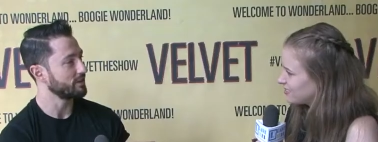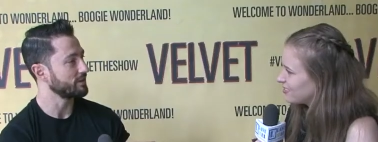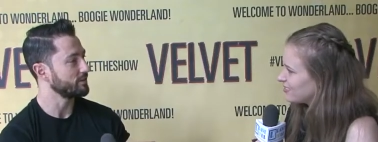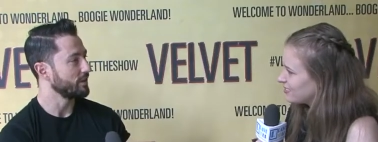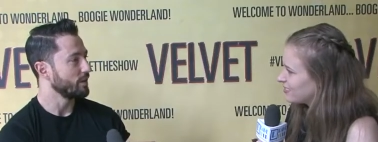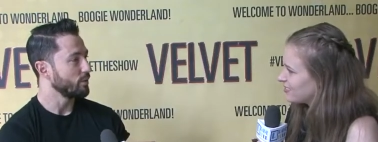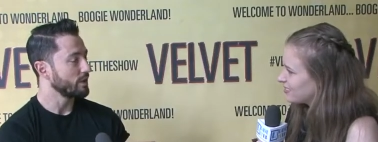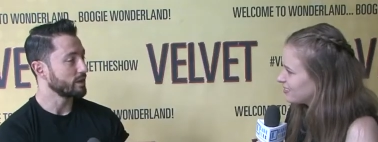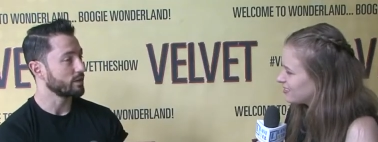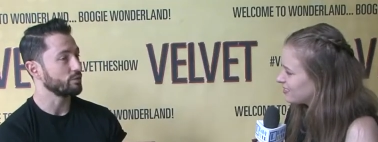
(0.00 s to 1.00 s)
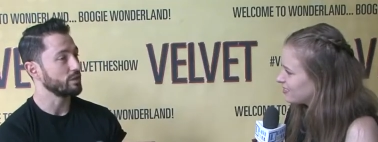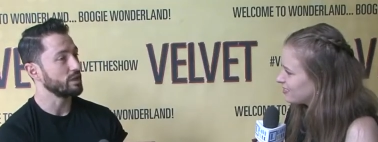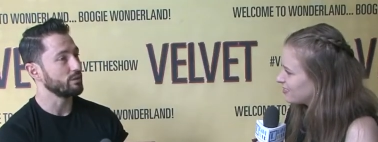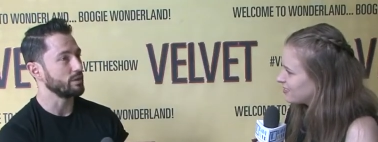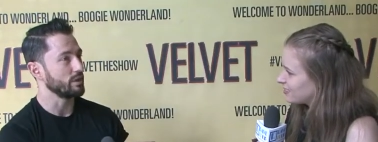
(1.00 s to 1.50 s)
Speaker 1: I think we get on
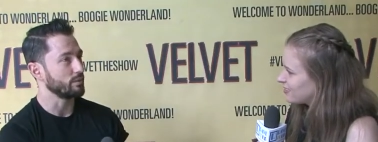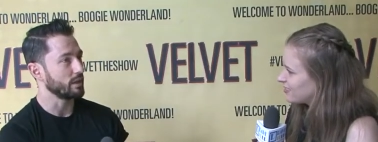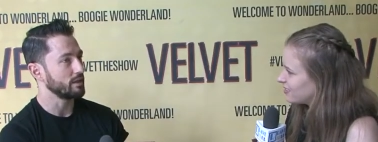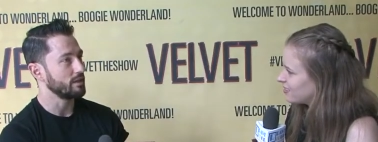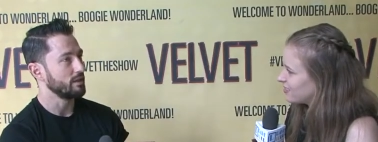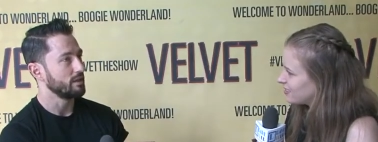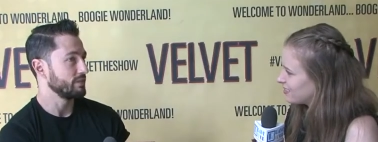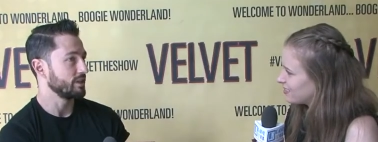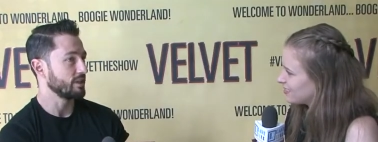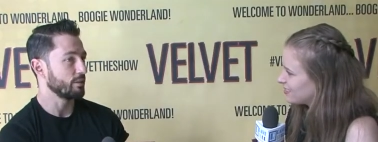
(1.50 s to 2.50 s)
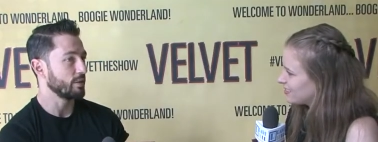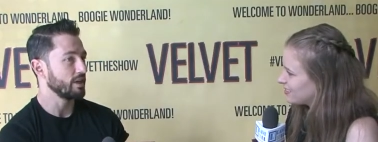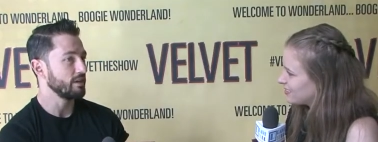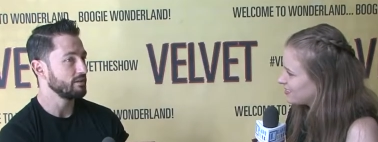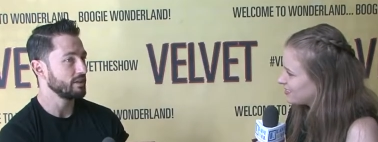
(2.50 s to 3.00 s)
really, really well in that
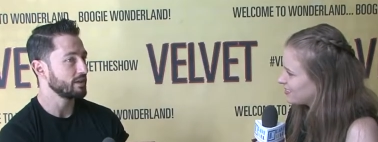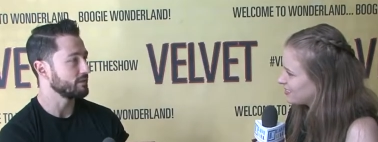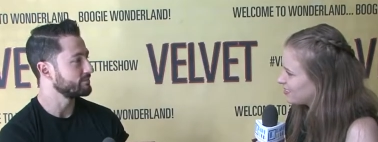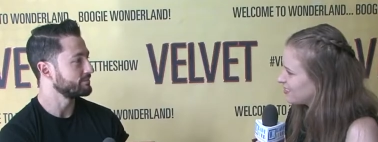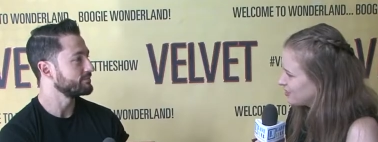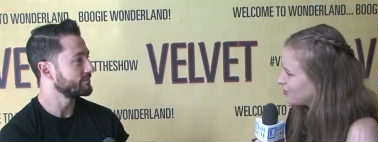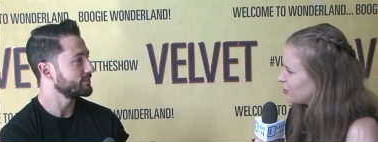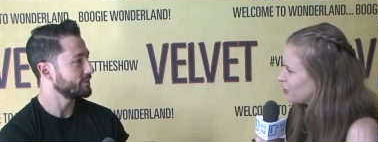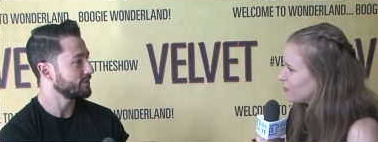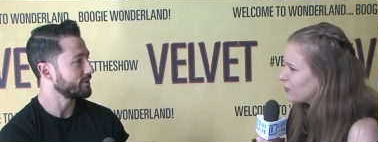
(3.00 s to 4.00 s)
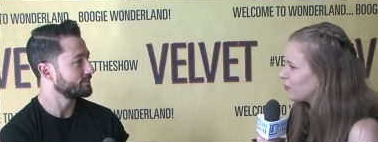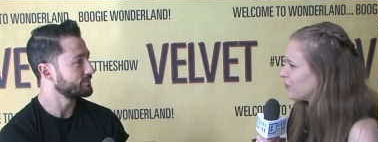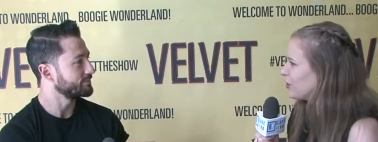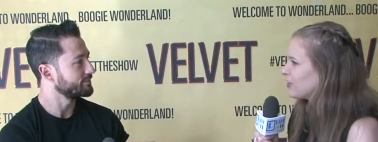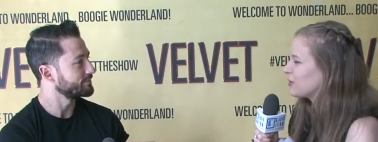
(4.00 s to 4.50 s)
way, yeah.
Speaker 2: So if you
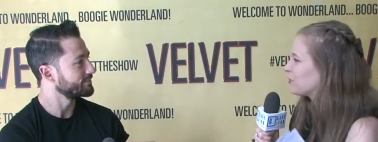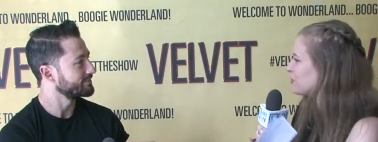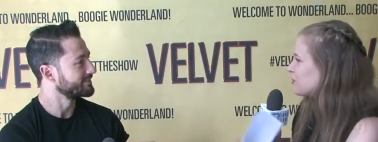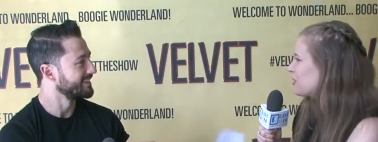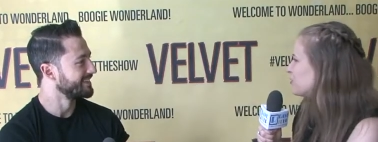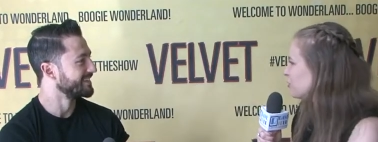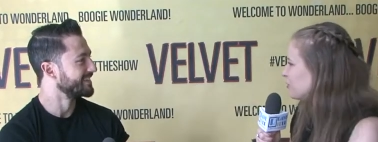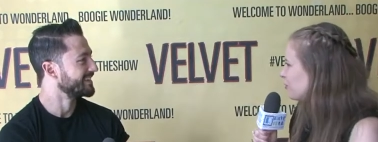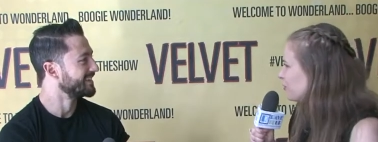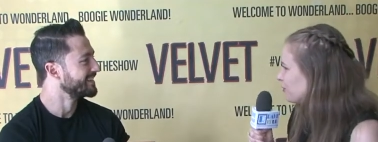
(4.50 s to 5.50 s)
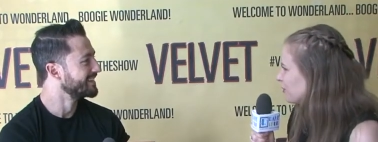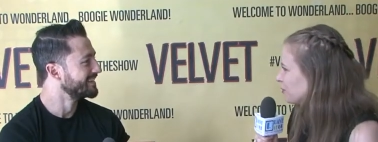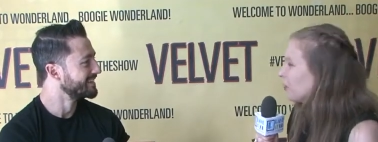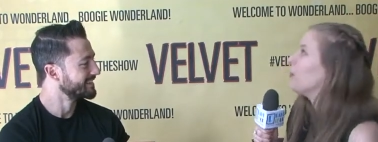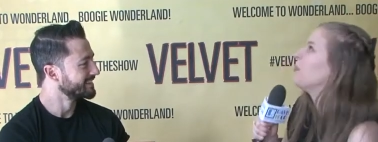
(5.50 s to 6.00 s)
feel like something's about to go wrong
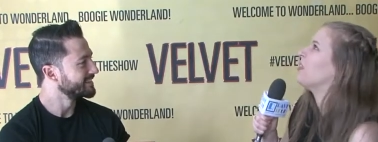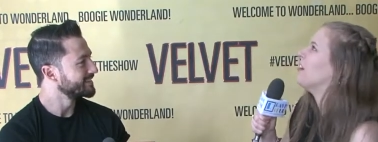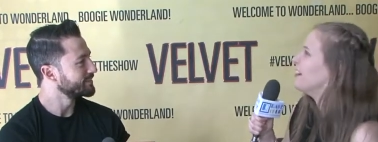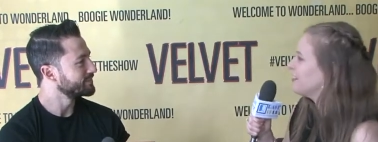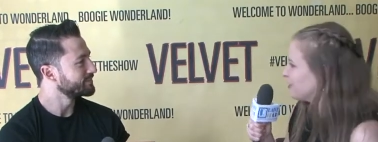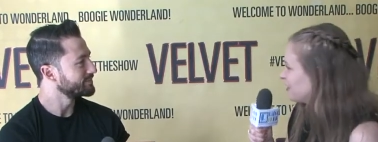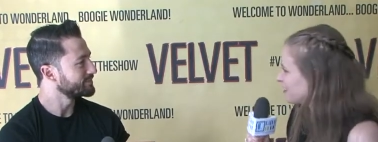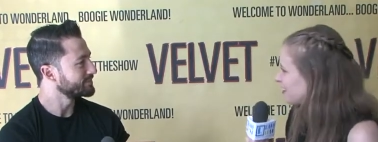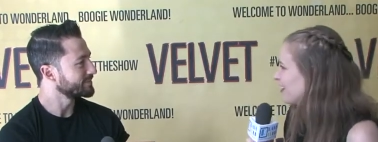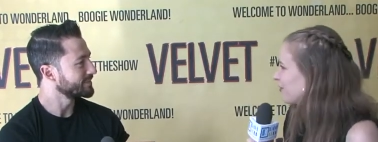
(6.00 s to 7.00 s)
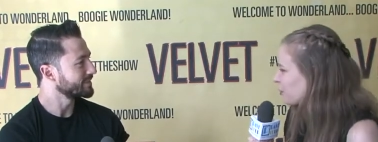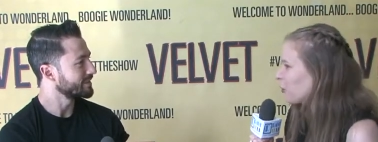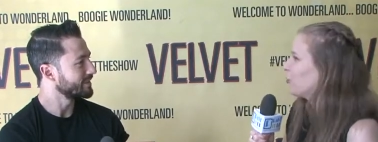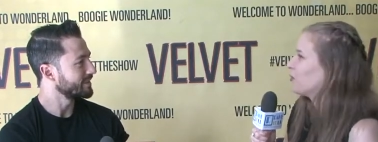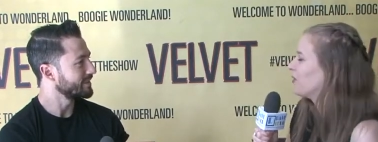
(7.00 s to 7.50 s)
when you're up there, do you guys like have a
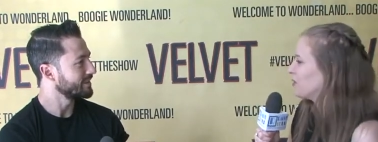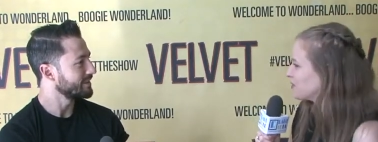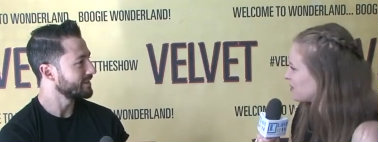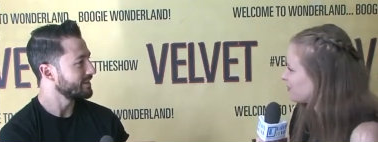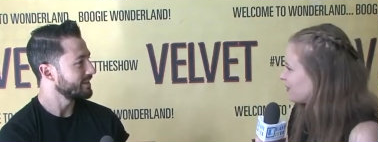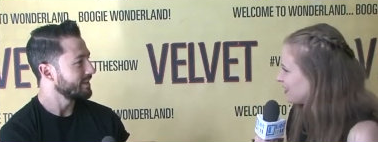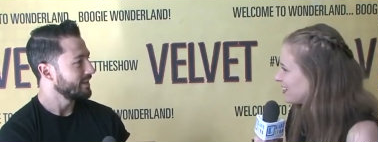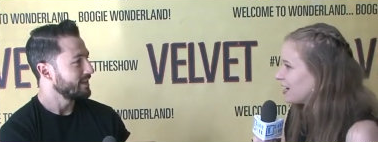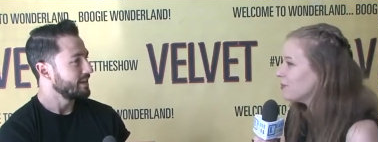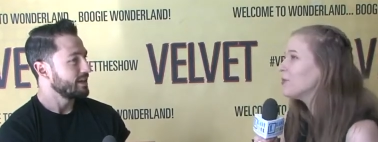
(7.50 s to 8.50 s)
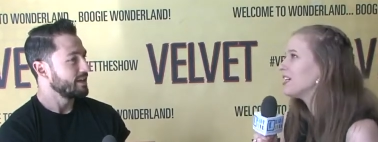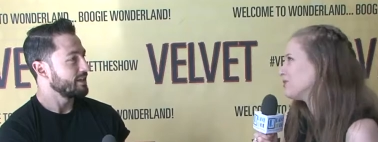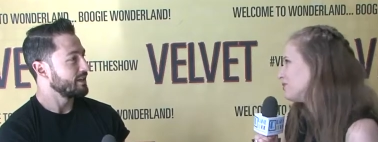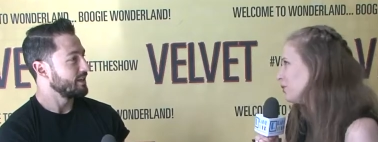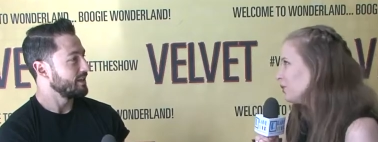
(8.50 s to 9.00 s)
code word or something? Like, I'm
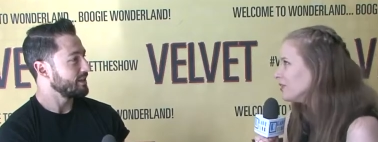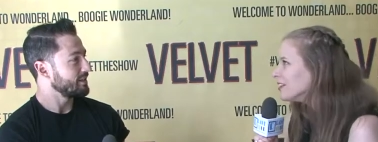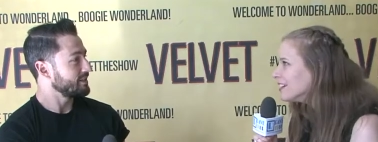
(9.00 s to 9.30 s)
about to fall.